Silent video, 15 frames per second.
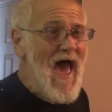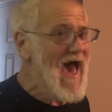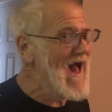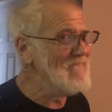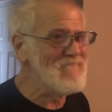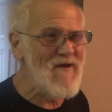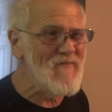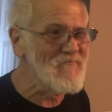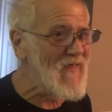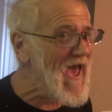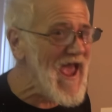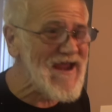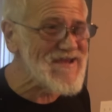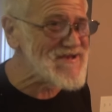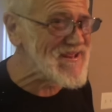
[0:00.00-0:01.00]
Happy
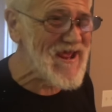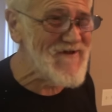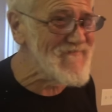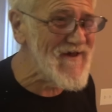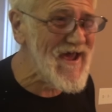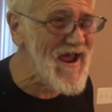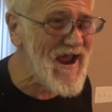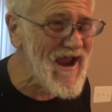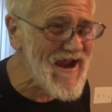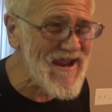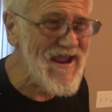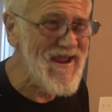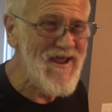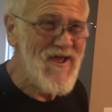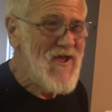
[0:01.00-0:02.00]

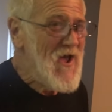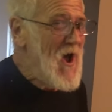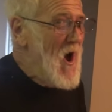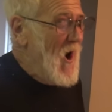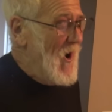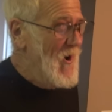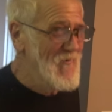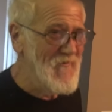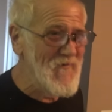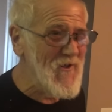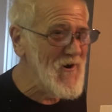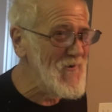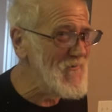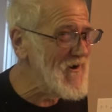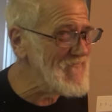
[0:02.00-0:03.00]
Thanksgiving! Over the
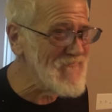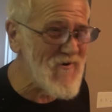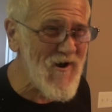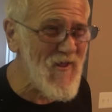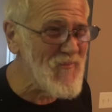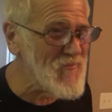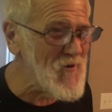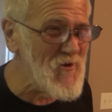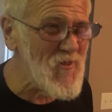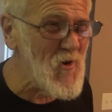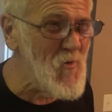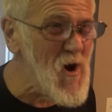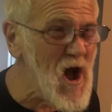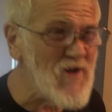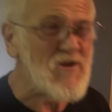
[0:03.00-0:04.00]
river and through the
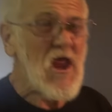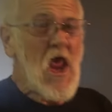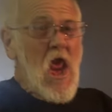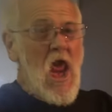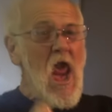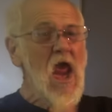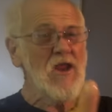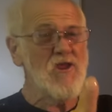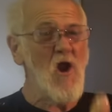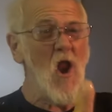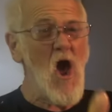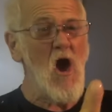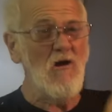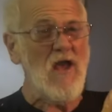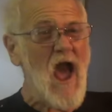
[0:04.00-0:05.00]
woods, eat your
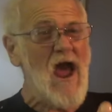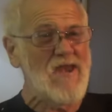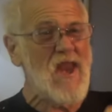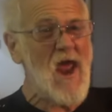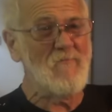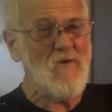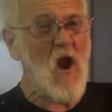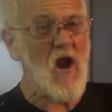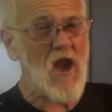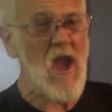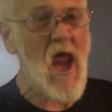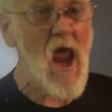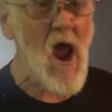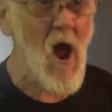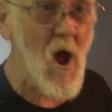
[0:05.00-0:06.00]
own goddamn turkey
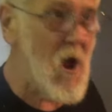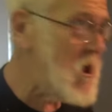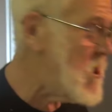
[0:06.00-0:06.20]
now!